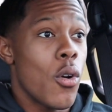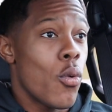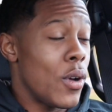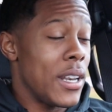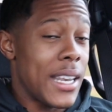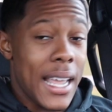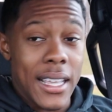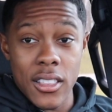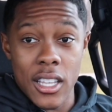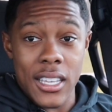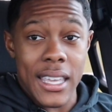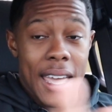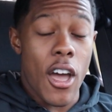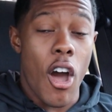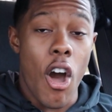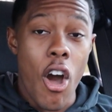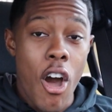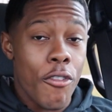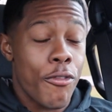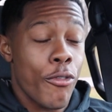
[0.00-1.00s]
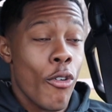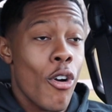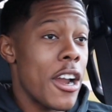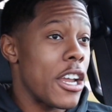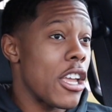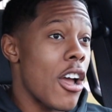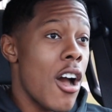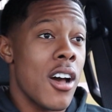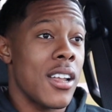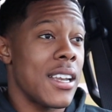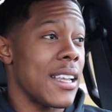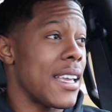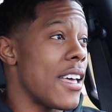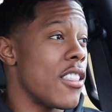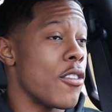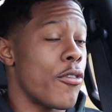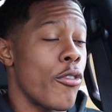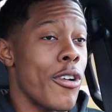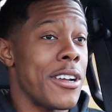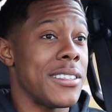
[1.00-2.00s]
when they look at all four of y'all
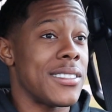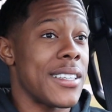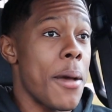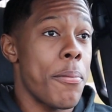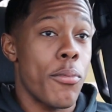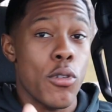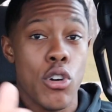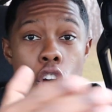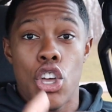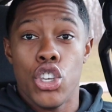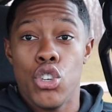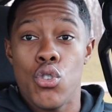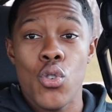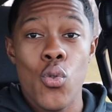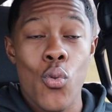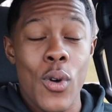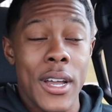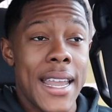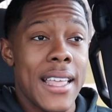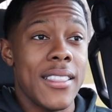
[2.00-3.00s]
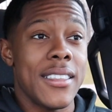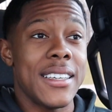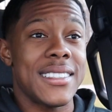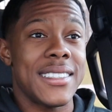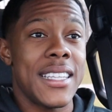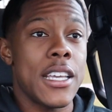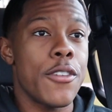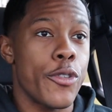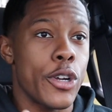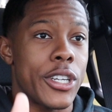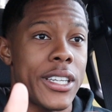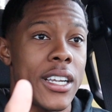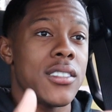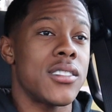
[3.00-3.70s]
together, for example, you the one that looks different.